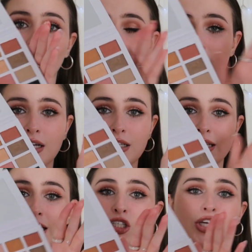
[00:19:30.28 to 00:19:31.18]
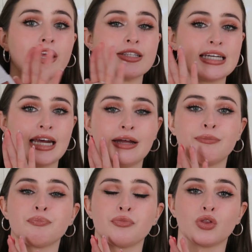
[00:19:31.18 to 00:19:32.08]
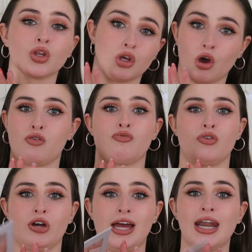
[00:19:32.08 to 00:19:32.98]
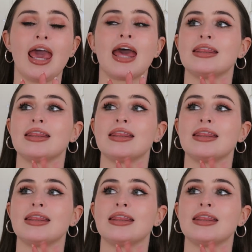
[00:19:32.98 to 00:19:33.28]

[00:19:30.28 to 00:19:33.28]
with these shades in it, go for it.